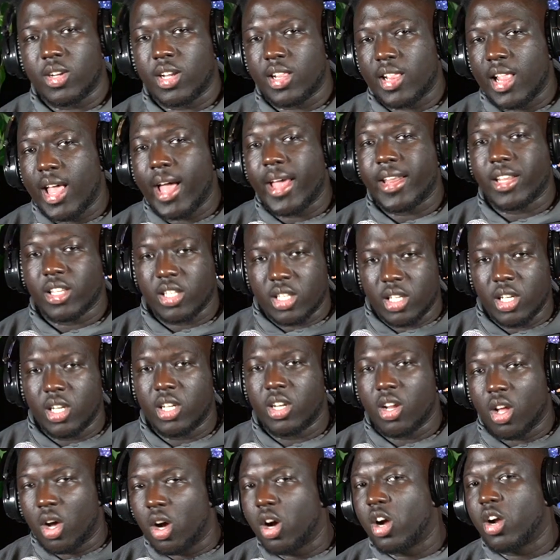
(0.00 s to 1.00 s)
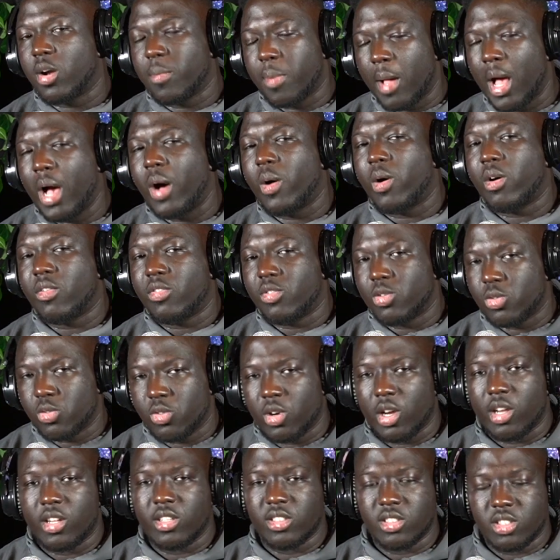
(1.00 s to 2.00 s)
A lot of good, hard, powerful
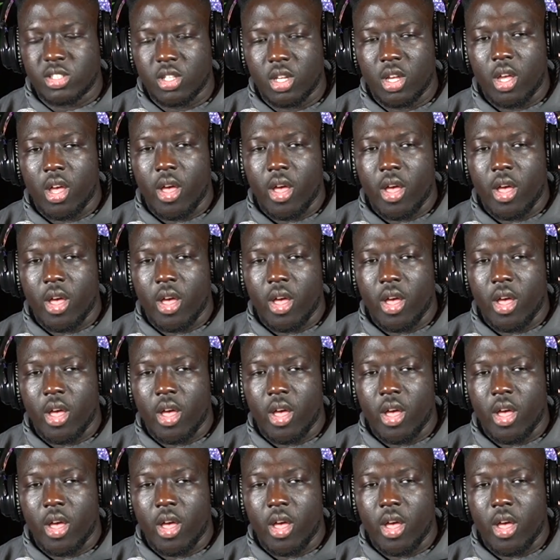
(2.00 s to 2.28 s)
runs.